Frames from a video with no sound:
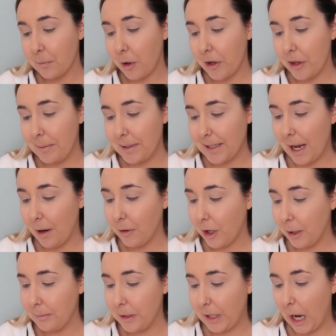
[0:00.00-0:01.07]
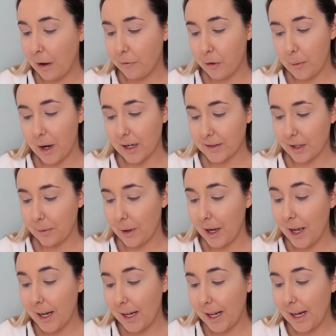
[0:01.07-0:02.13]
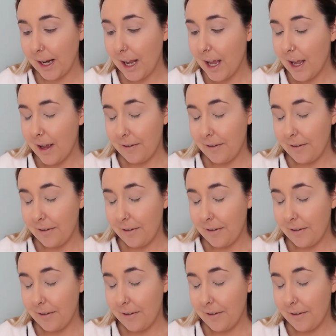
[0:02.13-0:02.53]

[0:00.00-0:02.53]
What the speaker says: One of them is, how come you get up for work so early?